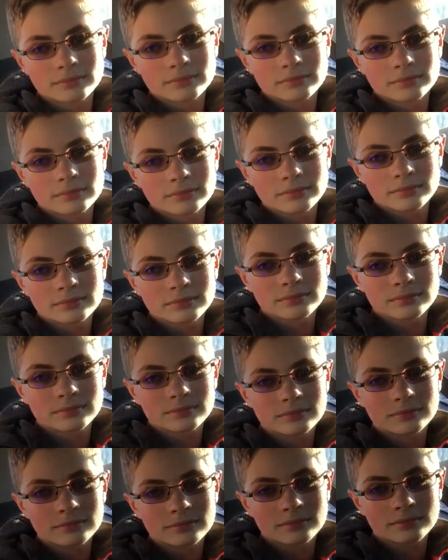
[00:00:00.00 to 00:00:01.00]

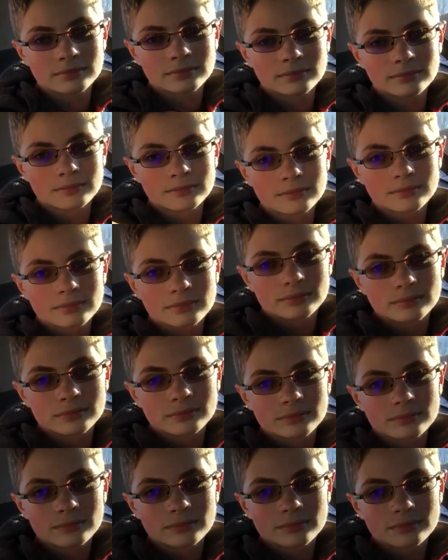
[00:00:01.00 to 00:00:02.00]

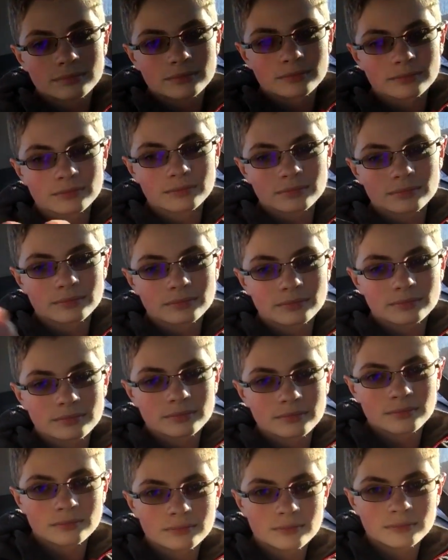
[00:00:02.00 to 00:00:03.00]

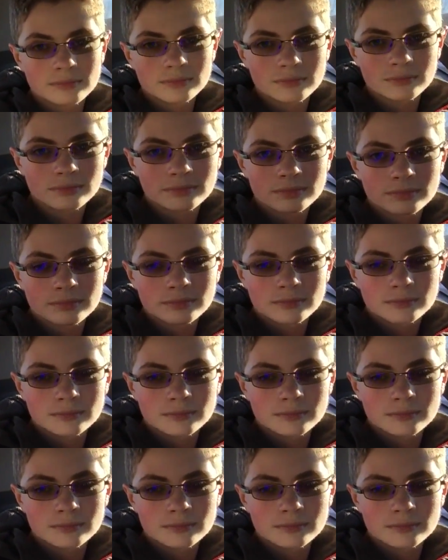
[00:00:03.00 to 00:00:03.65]
(not speaking)